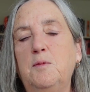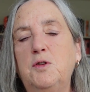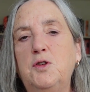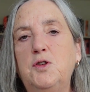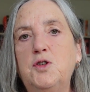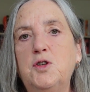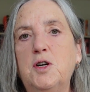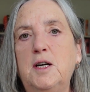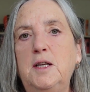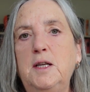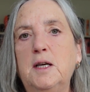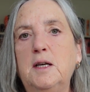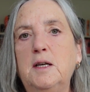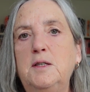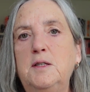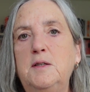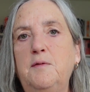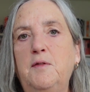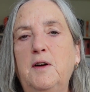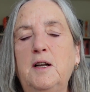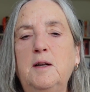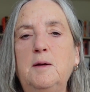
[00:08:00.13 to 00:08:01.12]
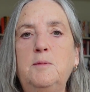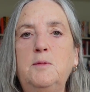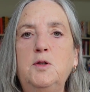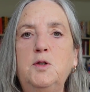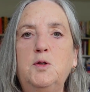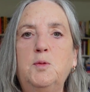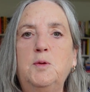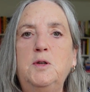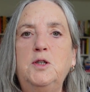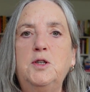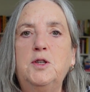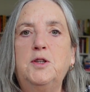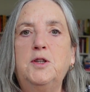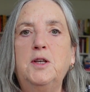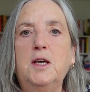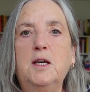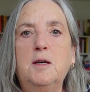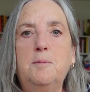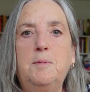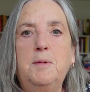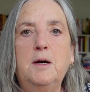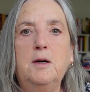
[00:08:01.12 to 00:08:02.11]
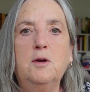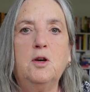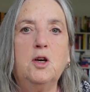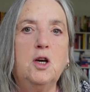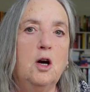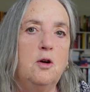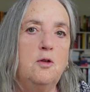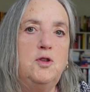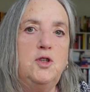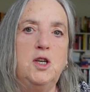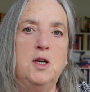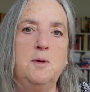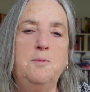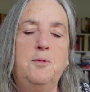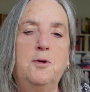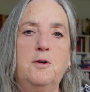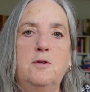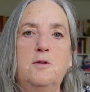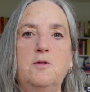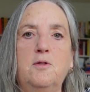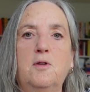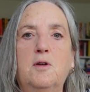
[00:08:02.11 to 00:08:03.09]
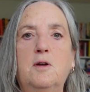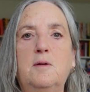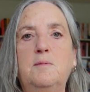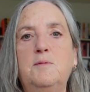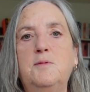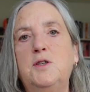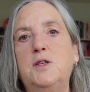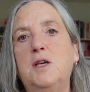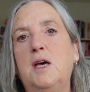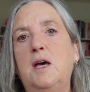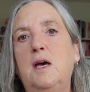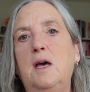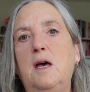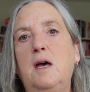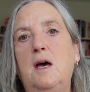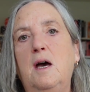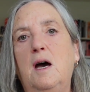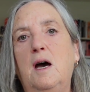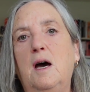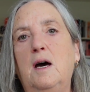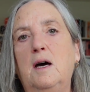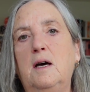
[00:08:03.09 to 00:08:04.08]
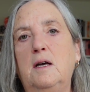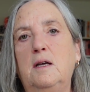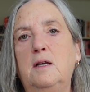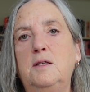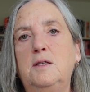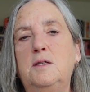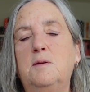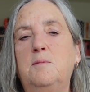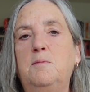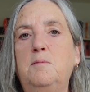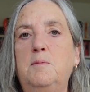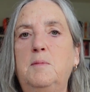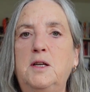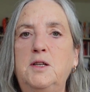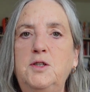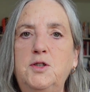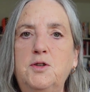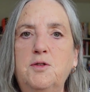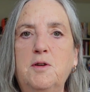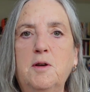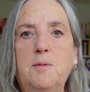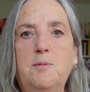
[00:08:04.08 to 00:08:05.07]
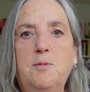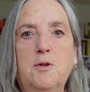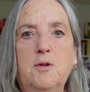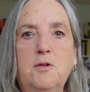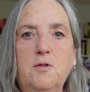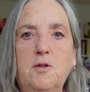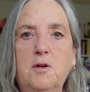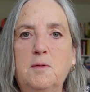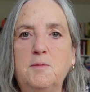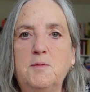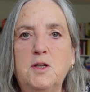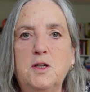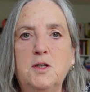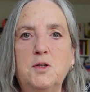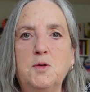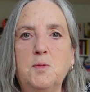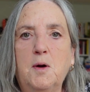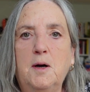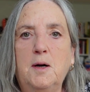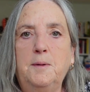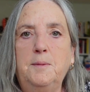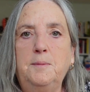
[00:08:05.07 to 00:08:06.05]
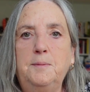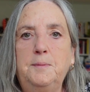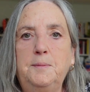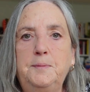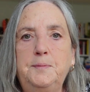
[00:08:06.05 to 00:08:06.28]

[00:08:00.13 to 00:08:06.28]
with training and development, we should think about coaching programs and mentoring programs as well.